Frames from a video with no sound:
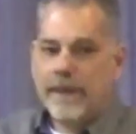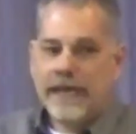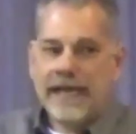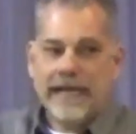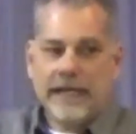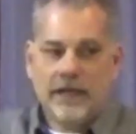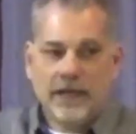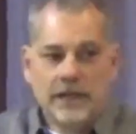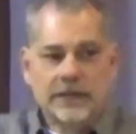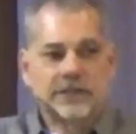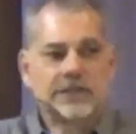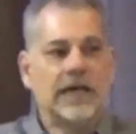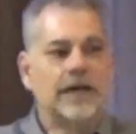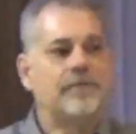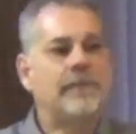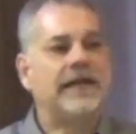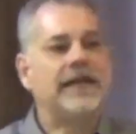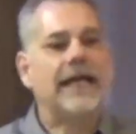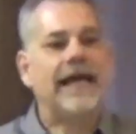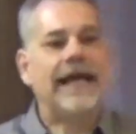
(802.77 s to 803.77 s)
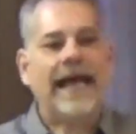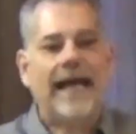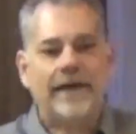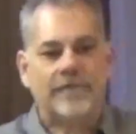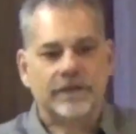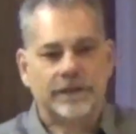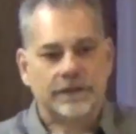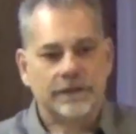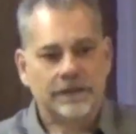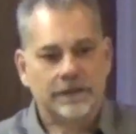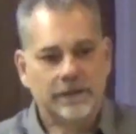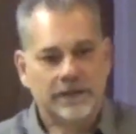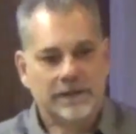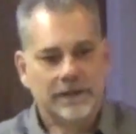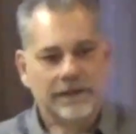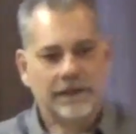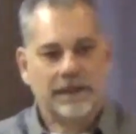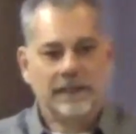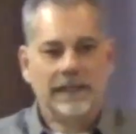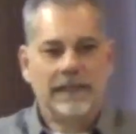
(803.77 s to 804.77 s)
he looked up into heaven
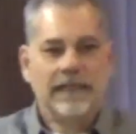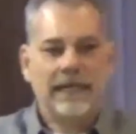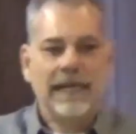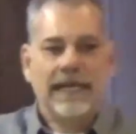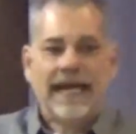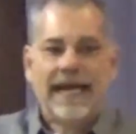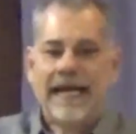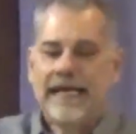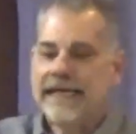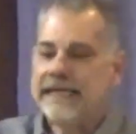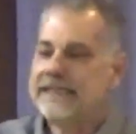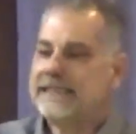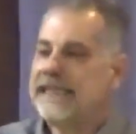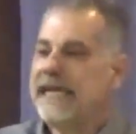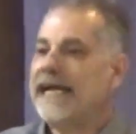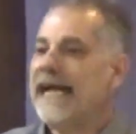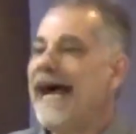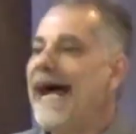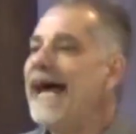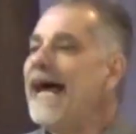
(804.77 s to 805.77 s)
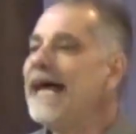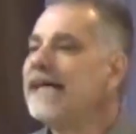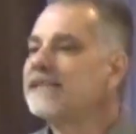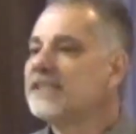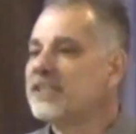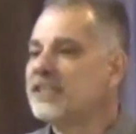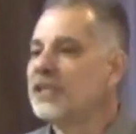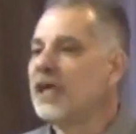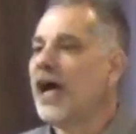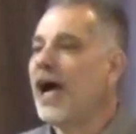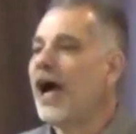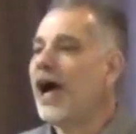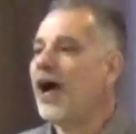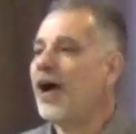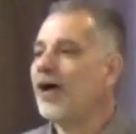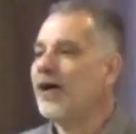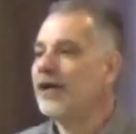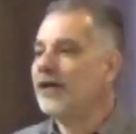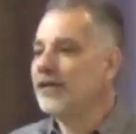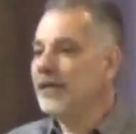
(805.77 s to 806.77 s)
and he said, I
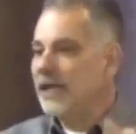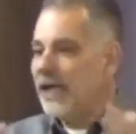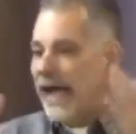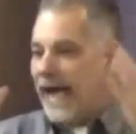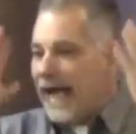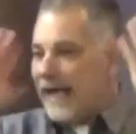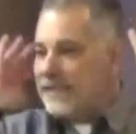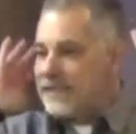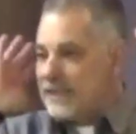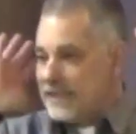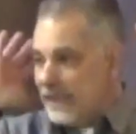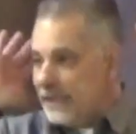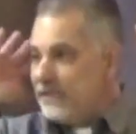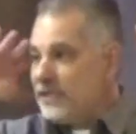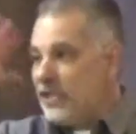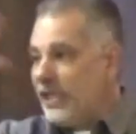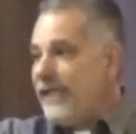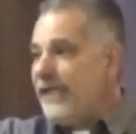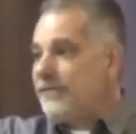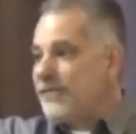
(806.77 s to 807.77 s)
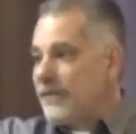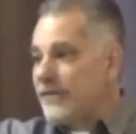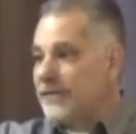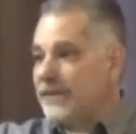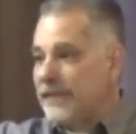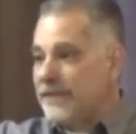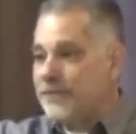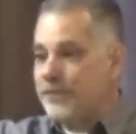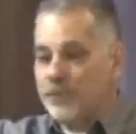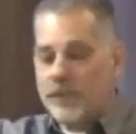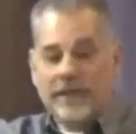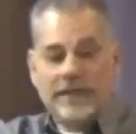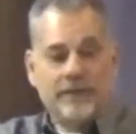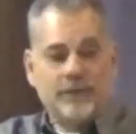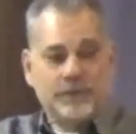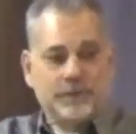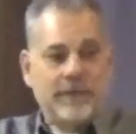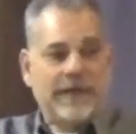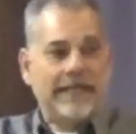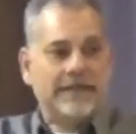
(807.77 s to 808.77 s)
saw, I see Jesus, is what he
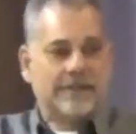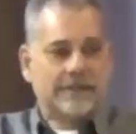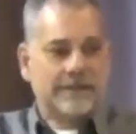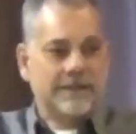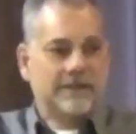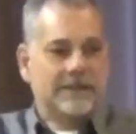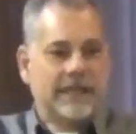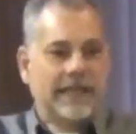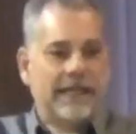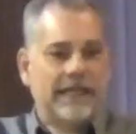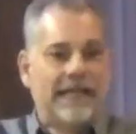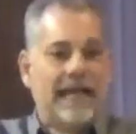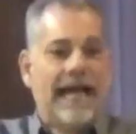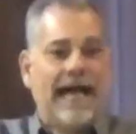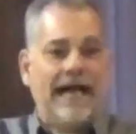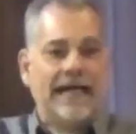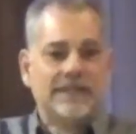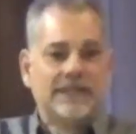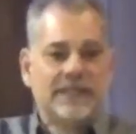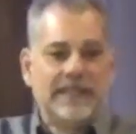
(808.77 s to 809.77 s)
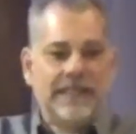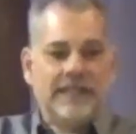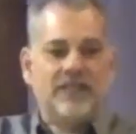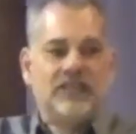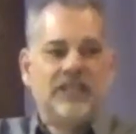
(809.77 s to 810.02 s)
was basically saying. I see